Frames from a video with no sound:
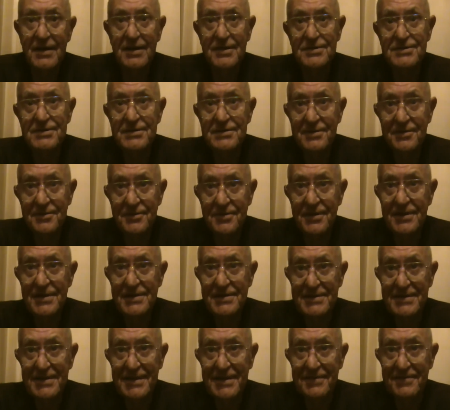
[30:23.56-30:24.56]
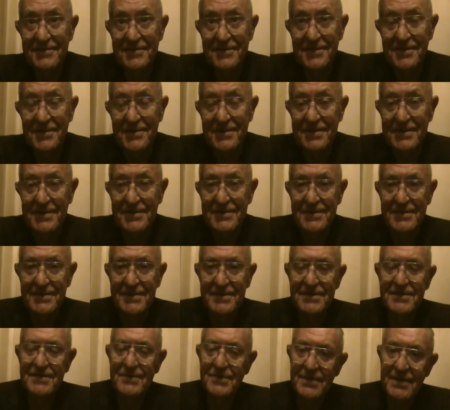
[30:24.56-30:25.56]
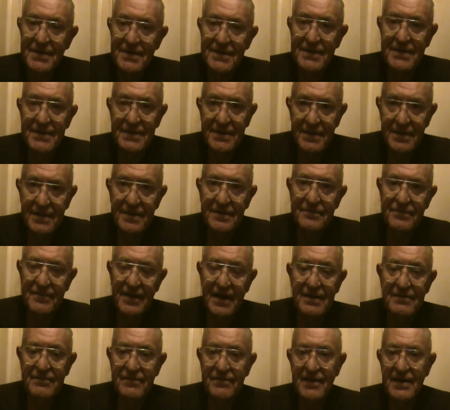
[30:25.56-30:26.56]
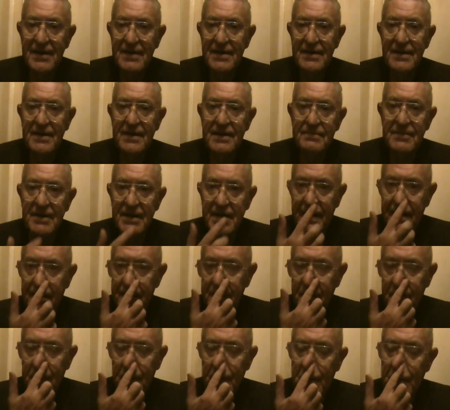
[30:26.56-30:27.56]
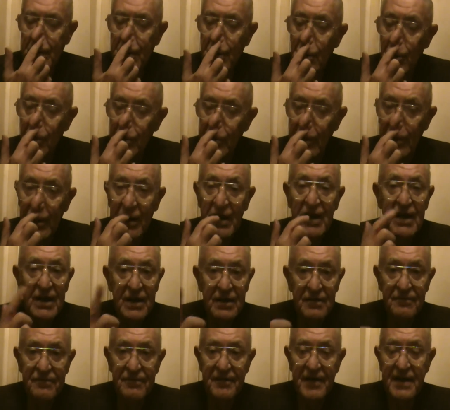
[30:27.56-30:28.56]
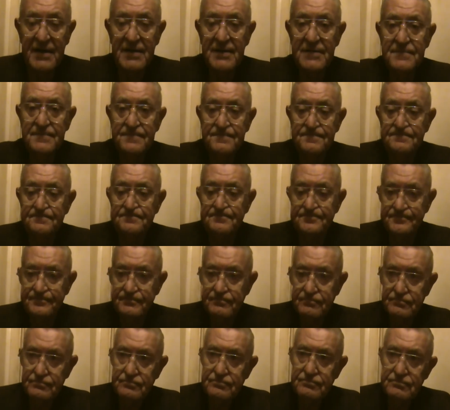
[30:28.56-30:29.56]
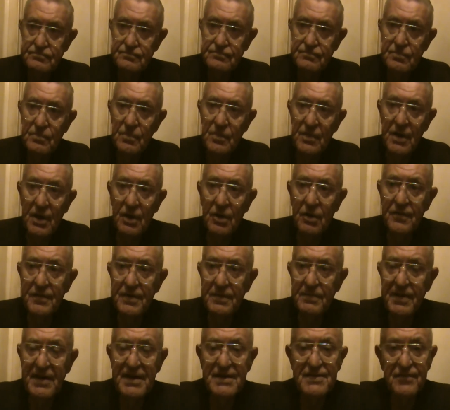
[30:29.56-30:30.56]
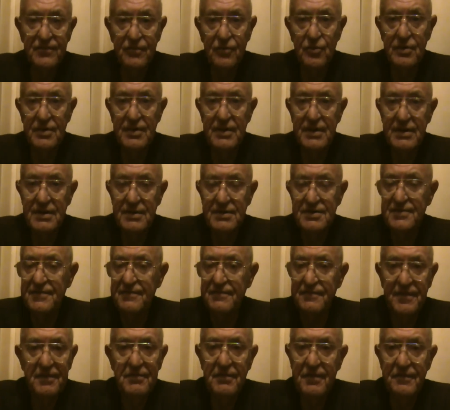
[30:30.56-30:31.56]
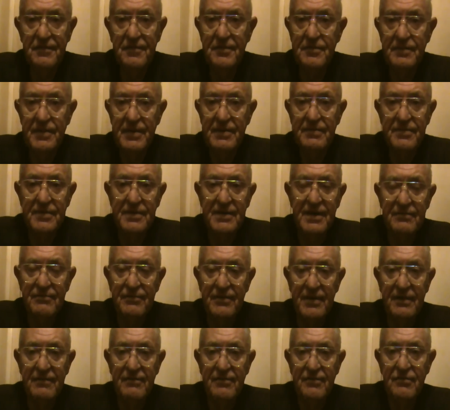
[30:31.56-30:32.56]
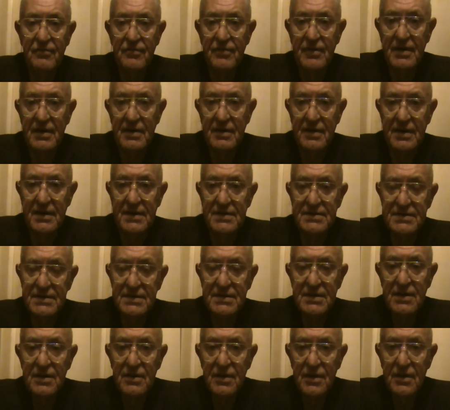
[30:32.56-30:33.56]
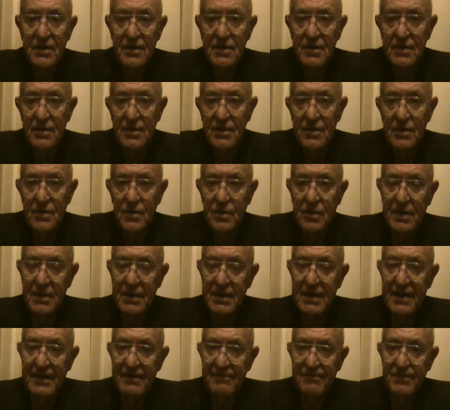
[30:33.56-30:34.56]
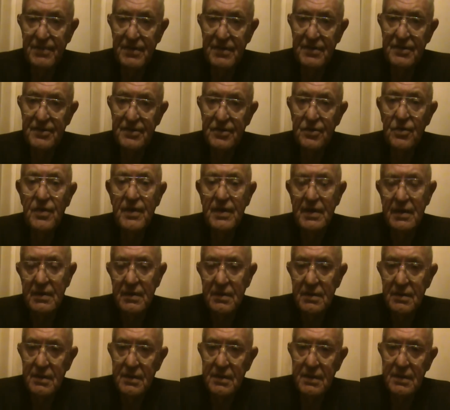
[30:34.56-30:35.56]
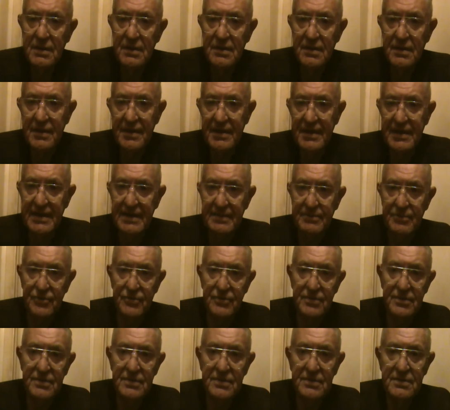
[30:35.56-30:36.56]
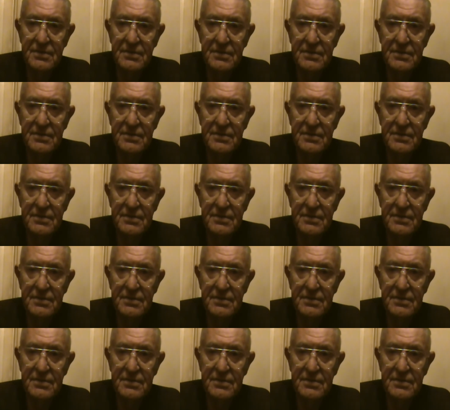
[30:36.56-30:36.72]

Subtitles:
still crazy after all these years. Well, that I'm finally coming out into the open. In fact, over the past 40 years, very few people have ever realized what I've been doing in camera.